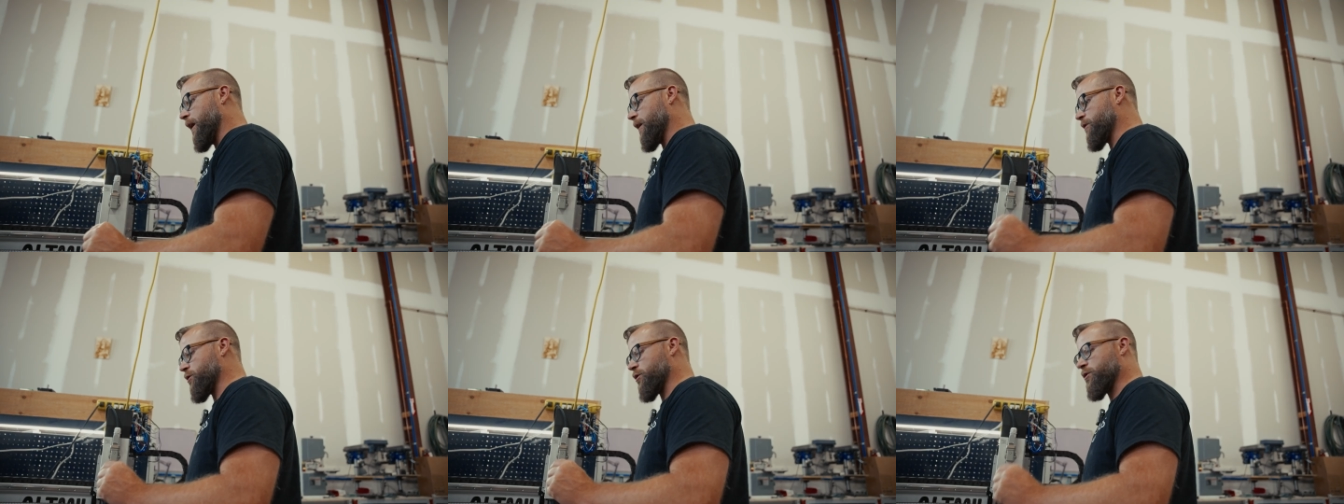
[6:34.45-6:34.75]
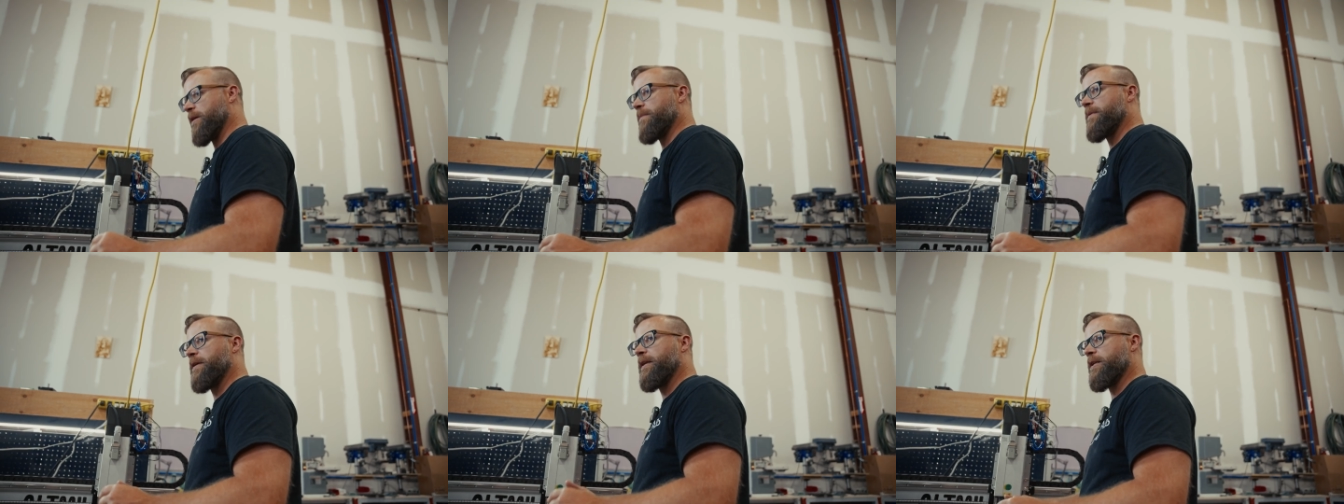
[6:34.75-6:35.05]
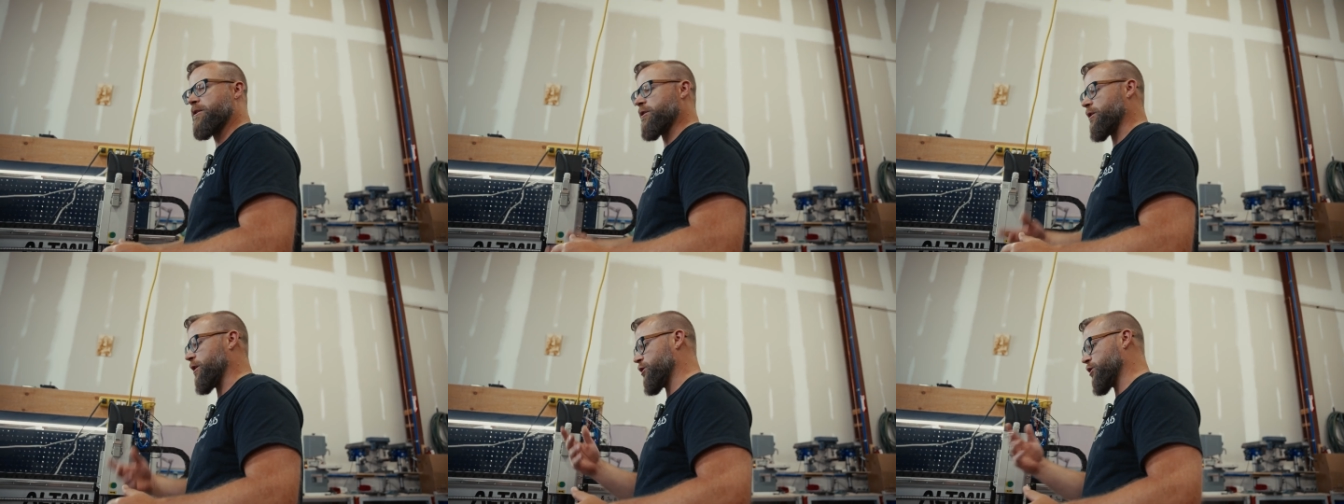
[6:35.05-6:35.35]
Is there something
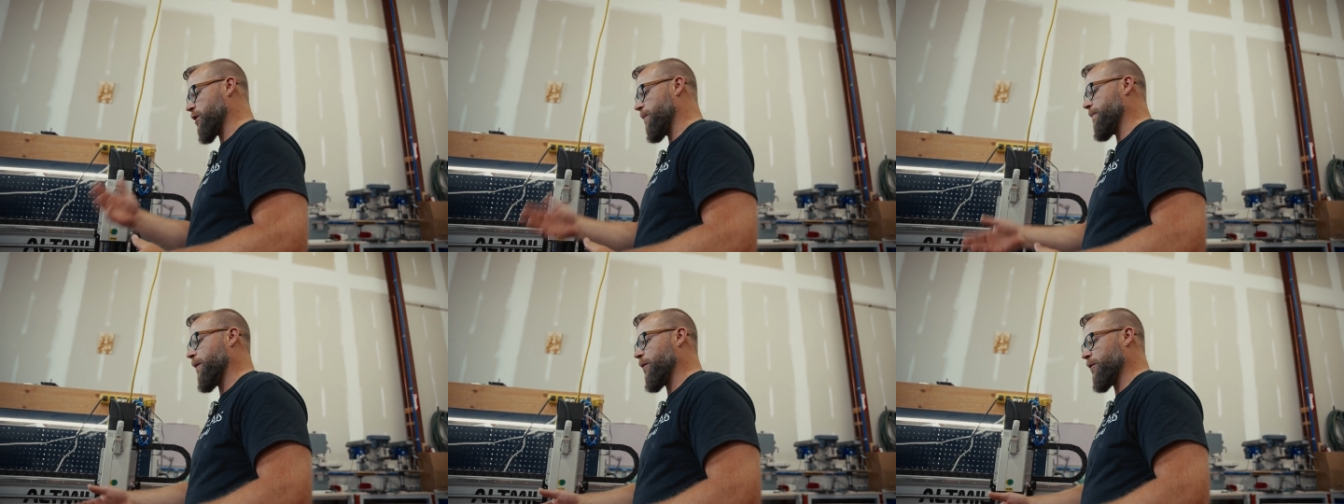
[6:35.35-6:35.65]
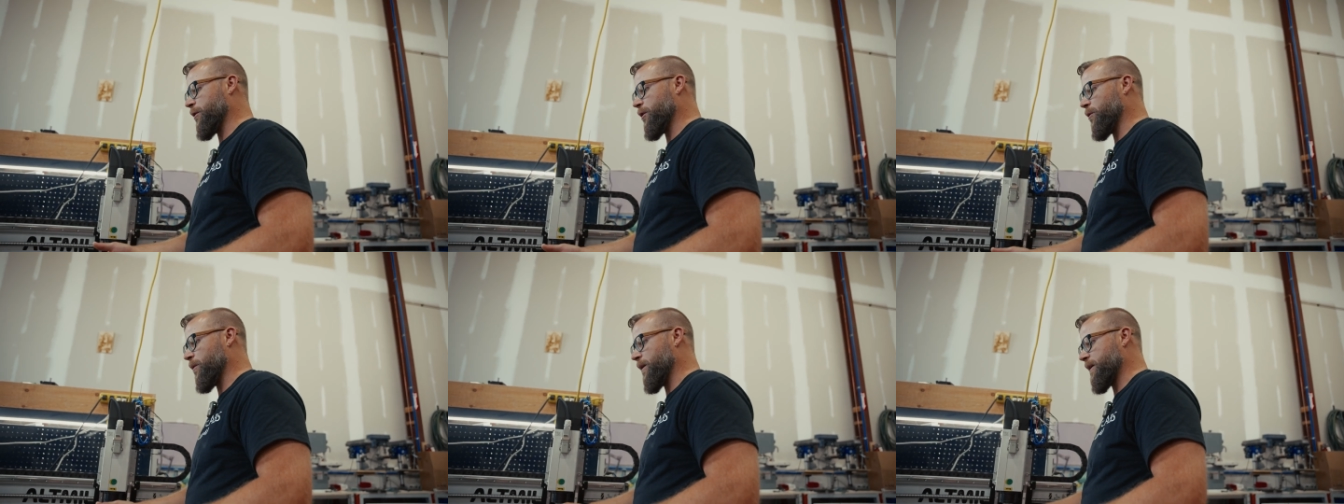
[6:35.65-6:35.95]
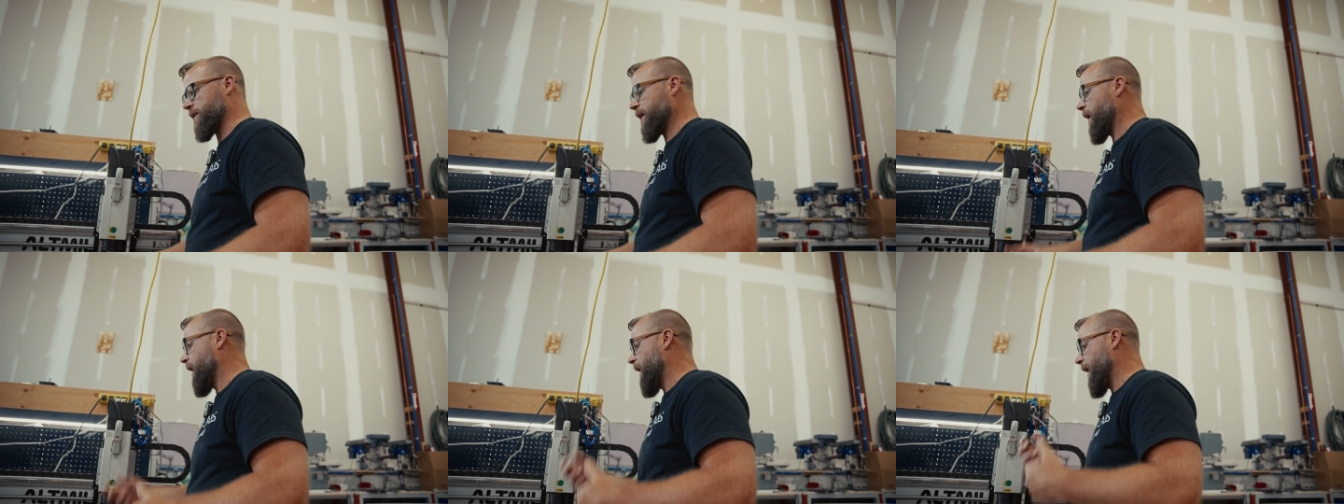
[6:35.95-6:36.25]
that's going to jump out at you
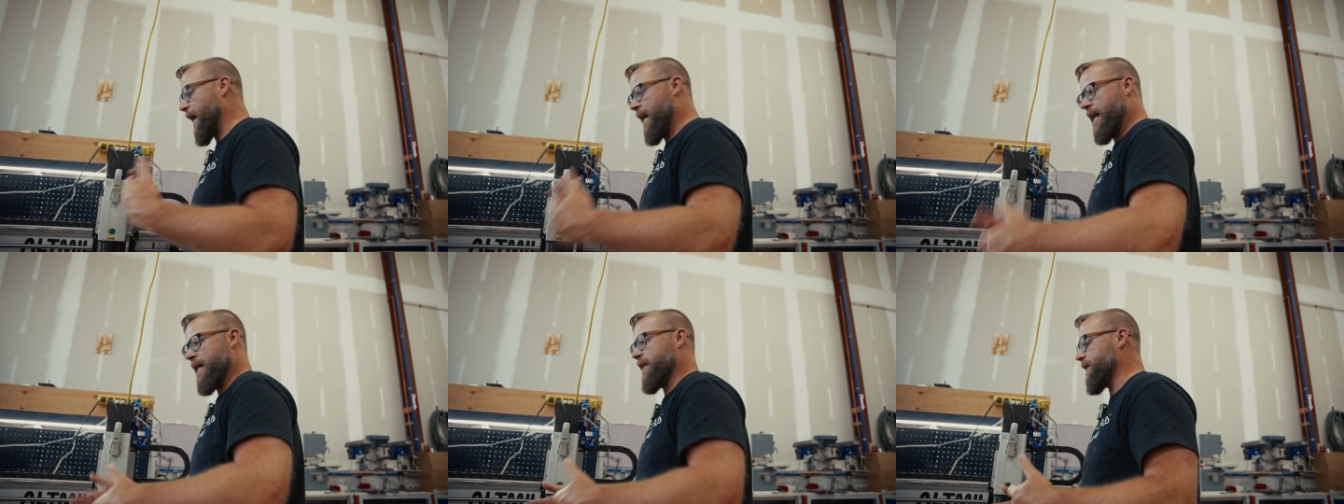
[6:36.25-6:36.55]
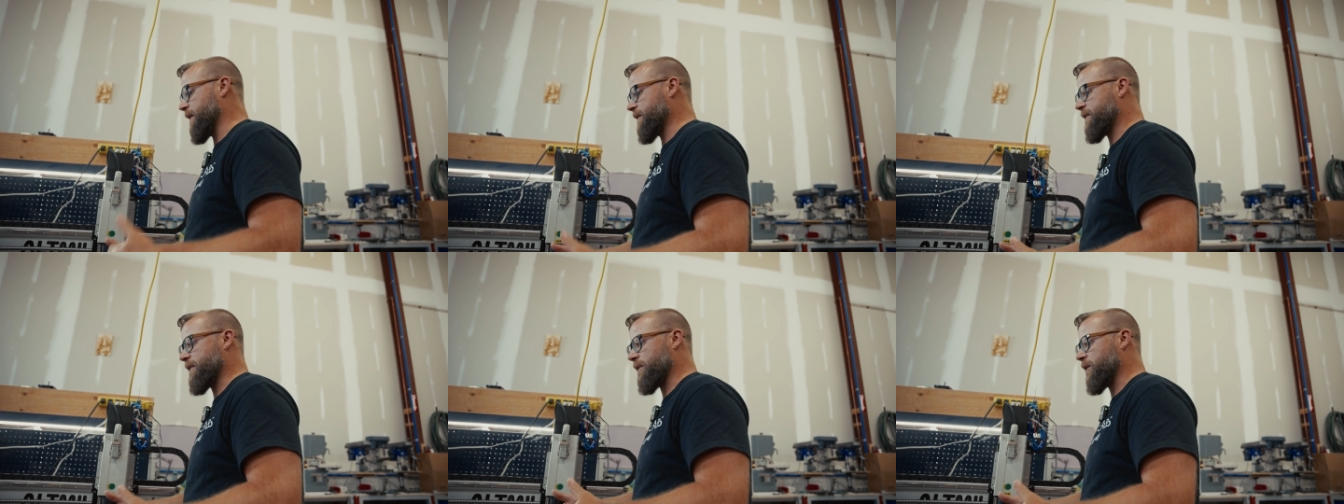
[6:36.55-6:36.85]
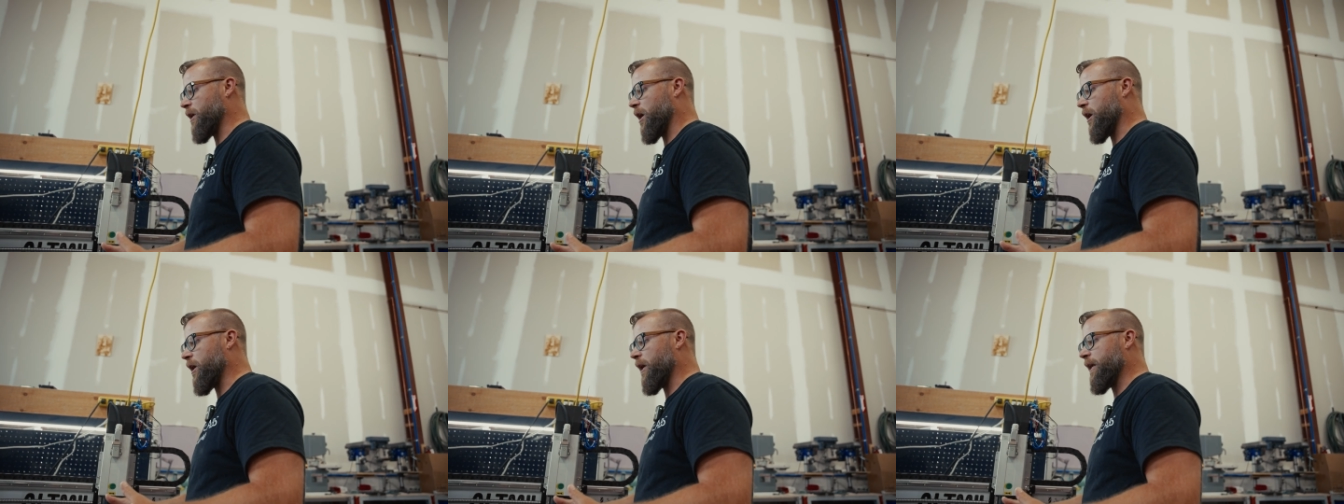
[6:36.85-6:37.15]
as, hey, this
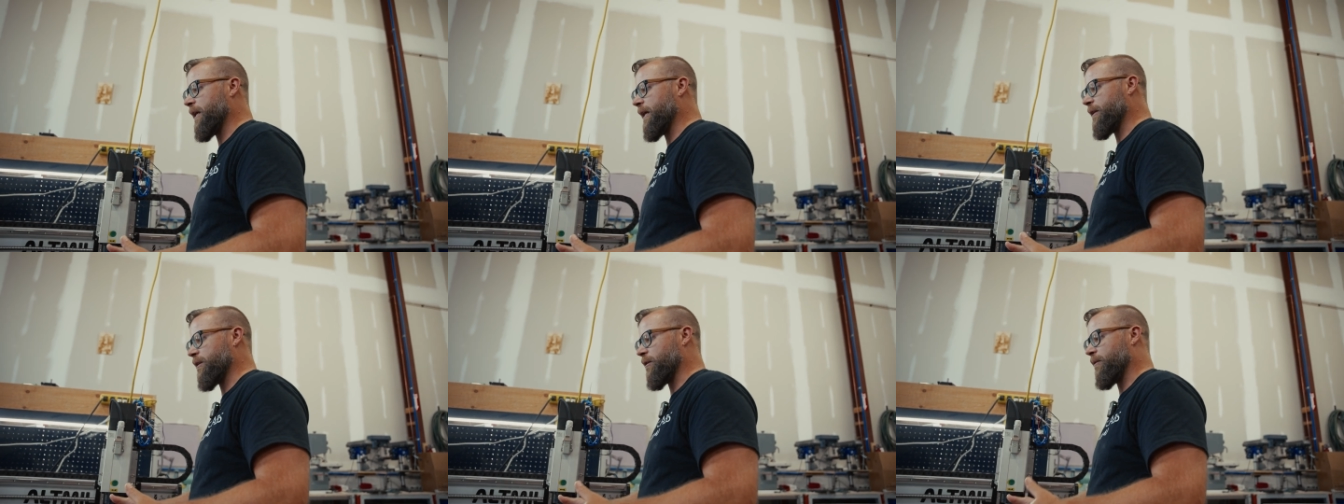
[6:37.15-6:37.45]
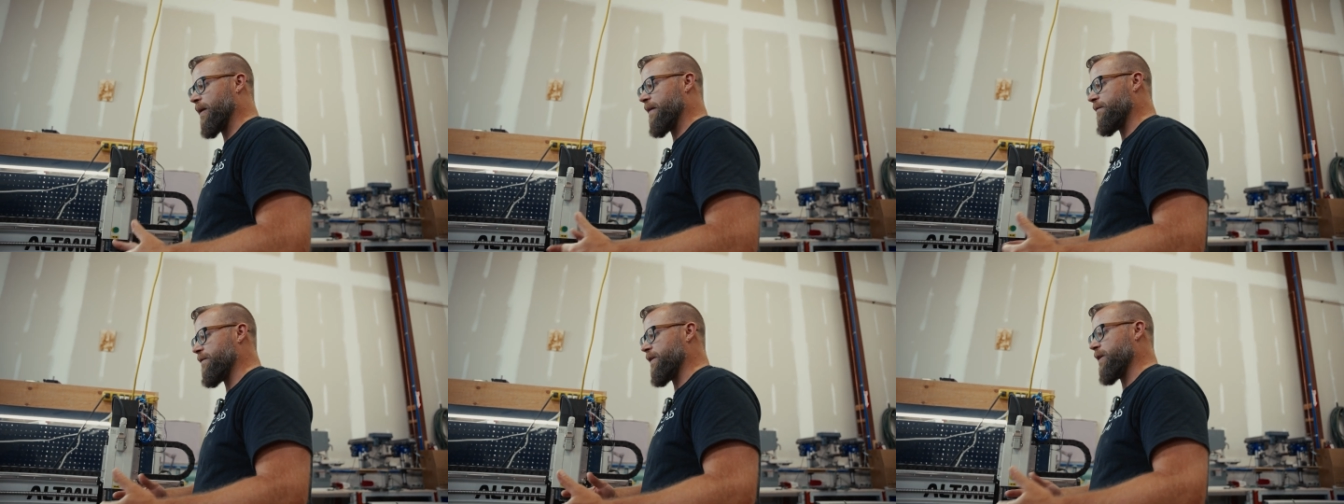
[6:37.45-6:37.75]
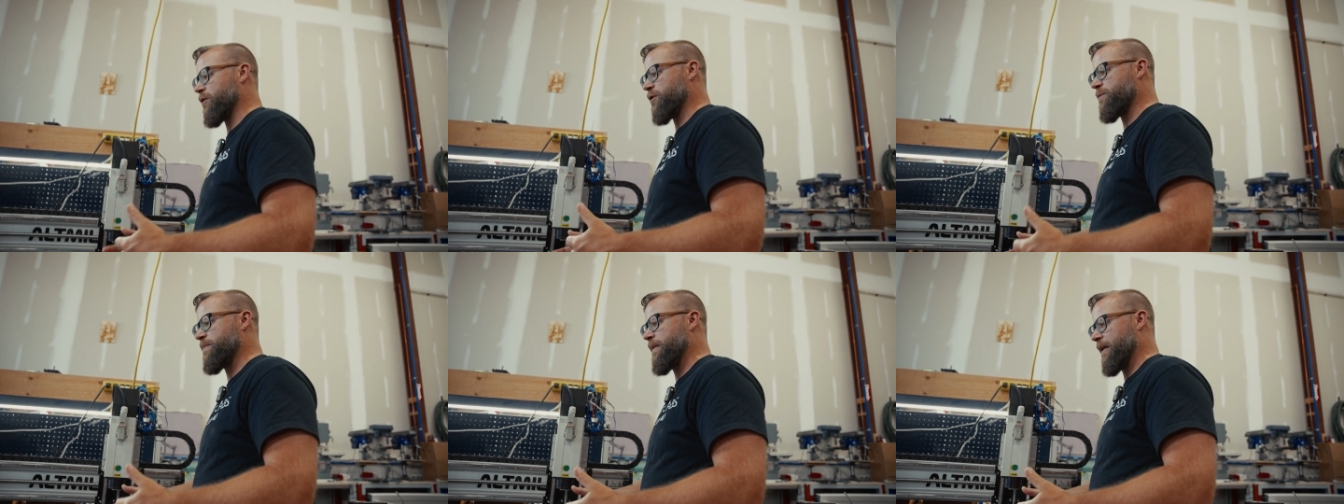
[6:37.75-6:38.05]
is not cutting at the right
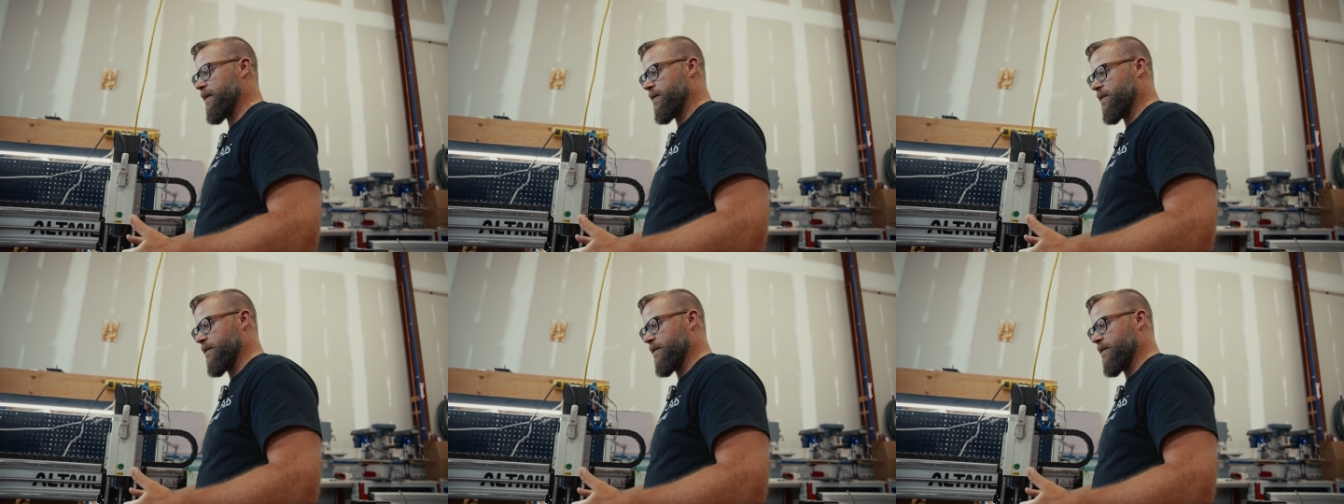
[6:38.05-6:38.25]
feeder speed?